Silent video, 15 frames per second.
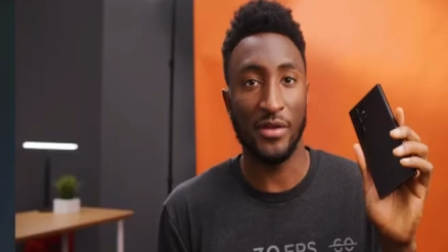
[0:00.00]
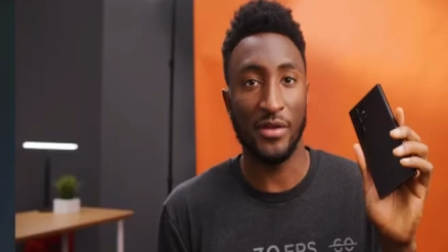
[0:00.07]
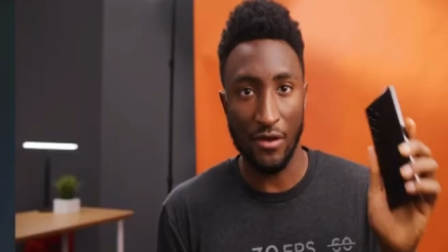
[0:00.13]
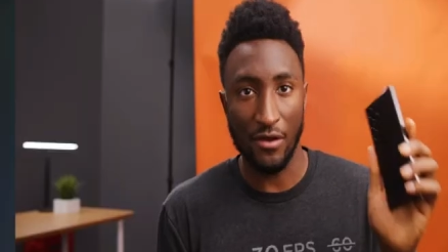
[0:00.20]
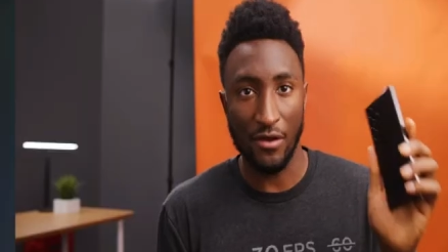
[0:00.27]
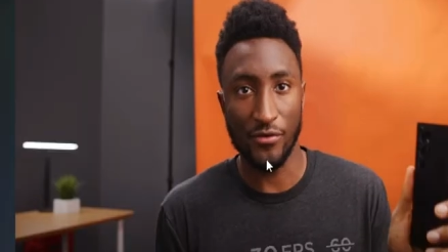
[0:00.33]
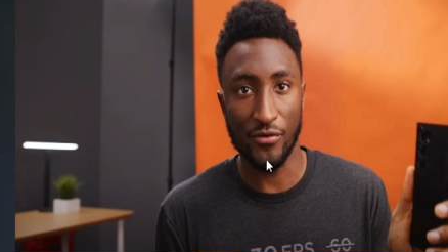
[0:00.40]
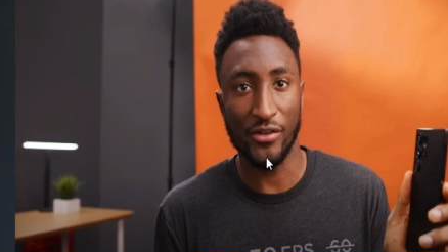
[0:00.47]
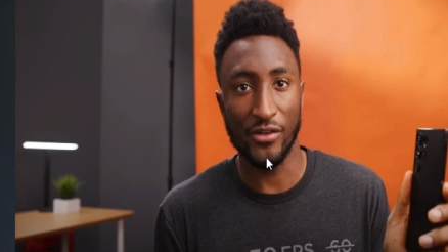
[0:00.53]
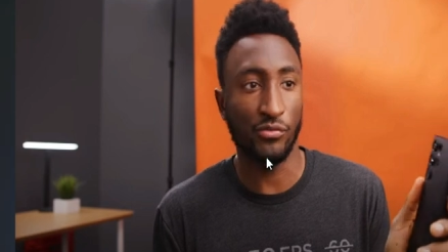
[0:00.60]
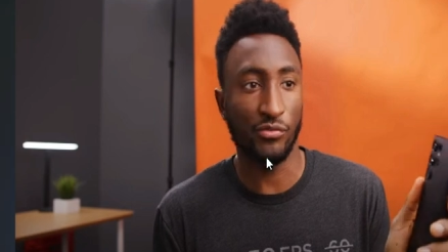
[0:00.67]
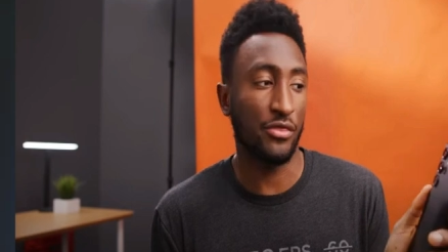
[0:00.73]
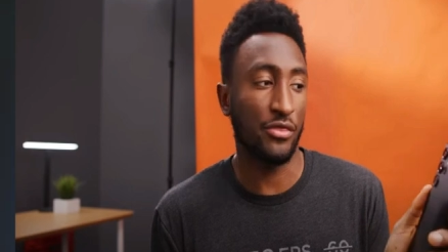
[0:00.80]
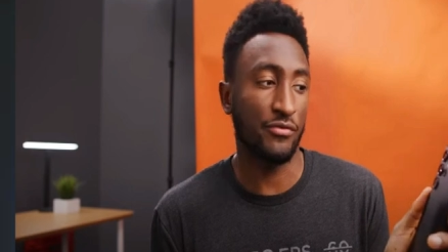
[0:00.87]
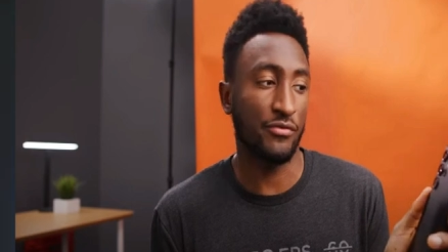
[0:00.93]
It's gonna take the
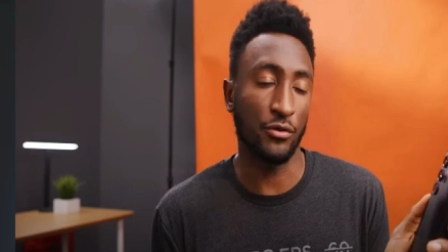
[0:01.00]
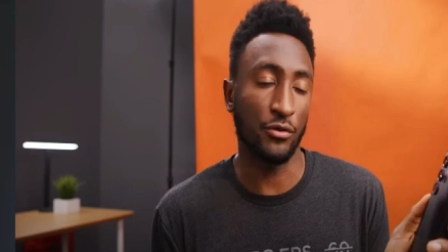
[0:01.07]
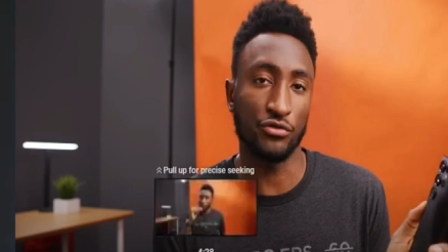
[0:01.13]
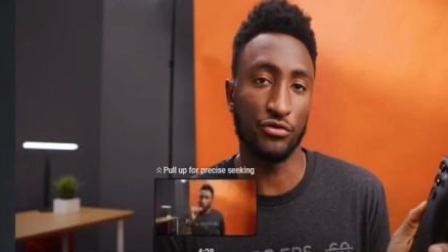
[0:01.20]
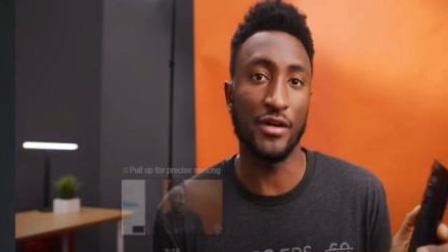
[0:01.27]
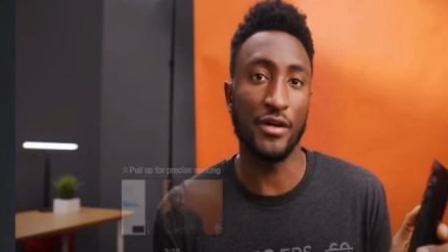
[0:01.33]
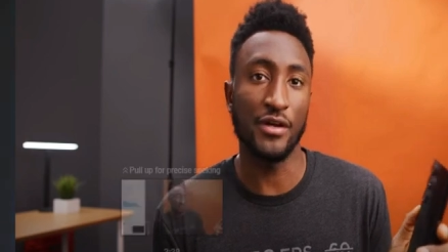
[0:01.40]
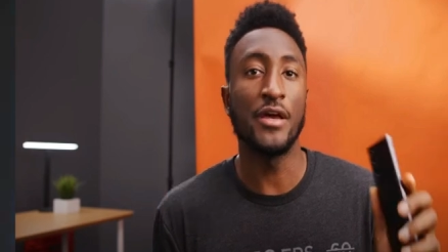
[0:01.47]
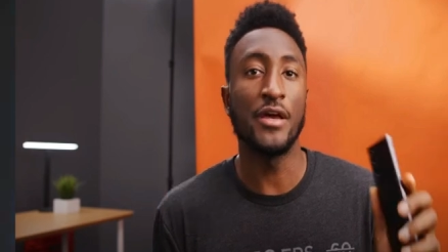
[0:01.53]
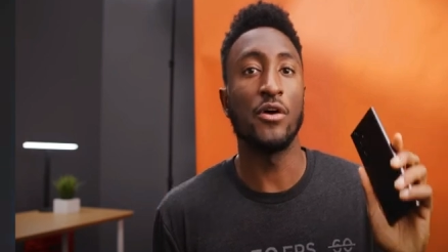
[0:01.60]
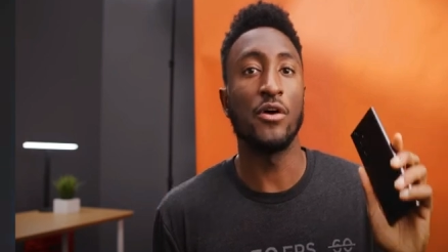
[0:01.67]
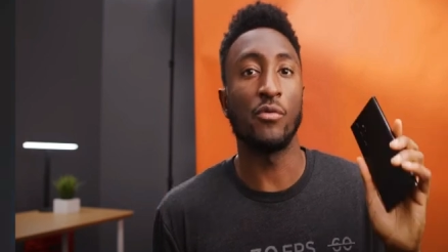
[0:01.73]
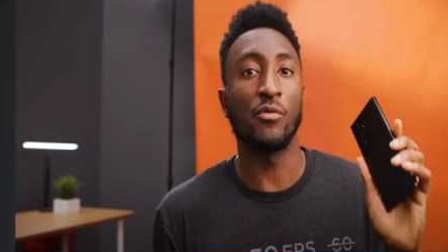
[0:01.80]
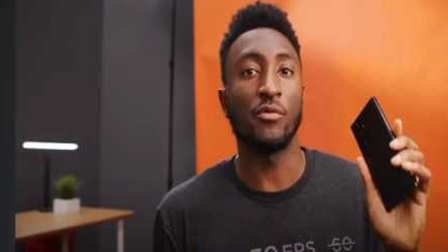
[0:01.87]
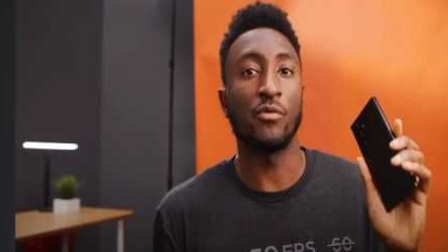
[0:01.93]
video to
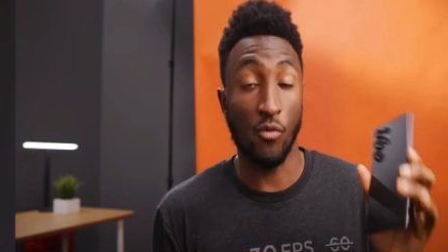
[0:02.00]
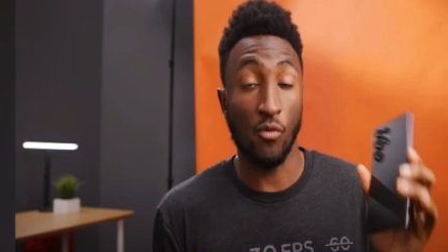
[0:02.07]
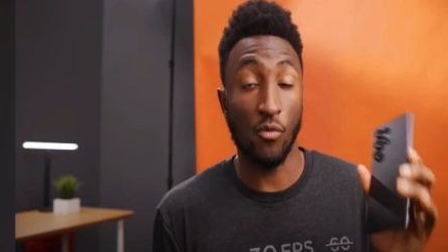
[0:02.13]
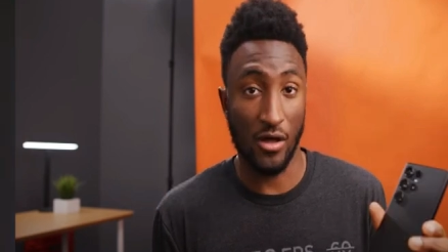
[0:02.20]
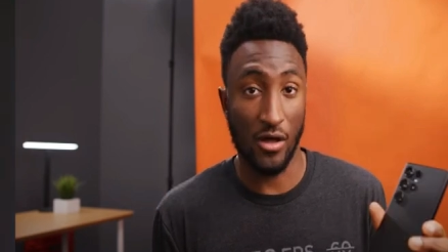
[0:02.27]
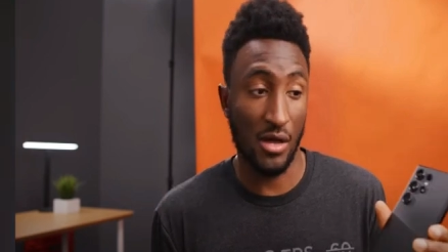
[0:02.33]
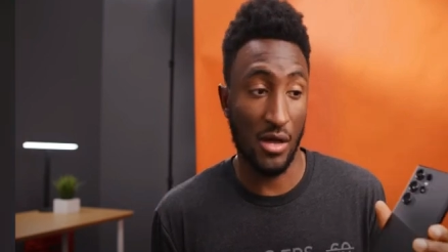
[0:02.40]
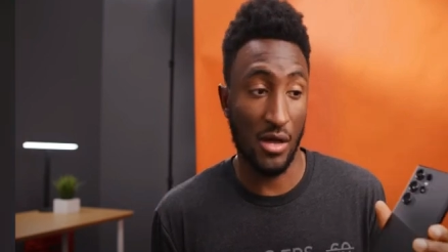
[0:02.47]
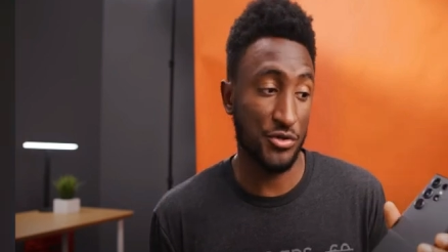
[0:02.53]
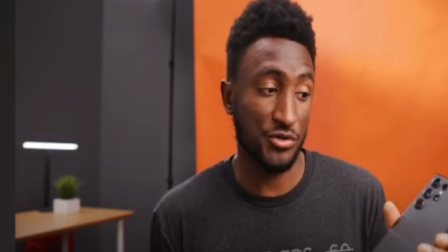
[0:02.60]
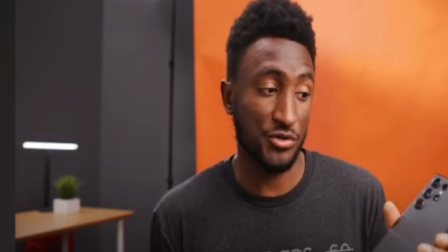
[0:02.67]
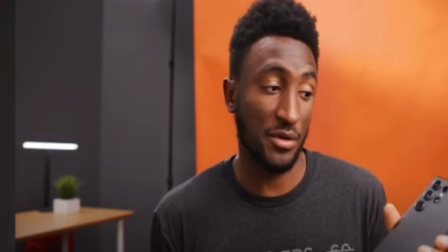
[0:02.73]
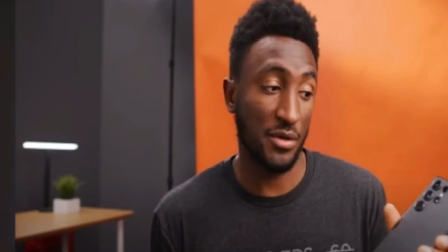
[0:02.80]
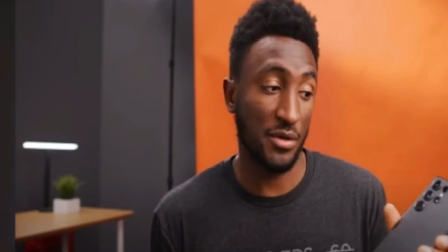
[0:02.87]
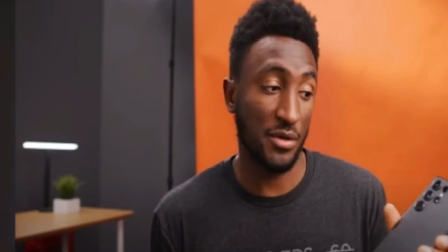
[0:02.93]

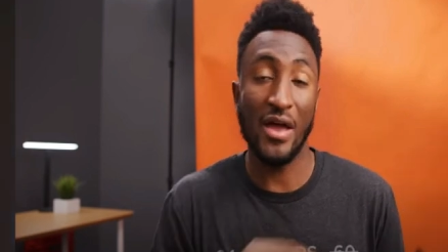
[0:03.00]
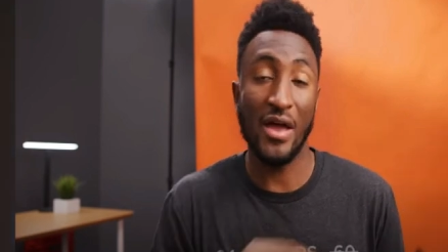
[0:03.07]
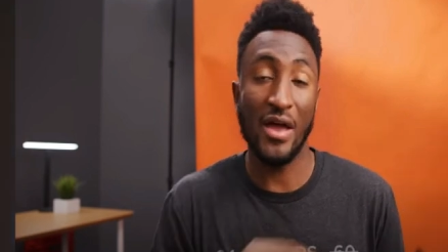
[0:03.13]
254.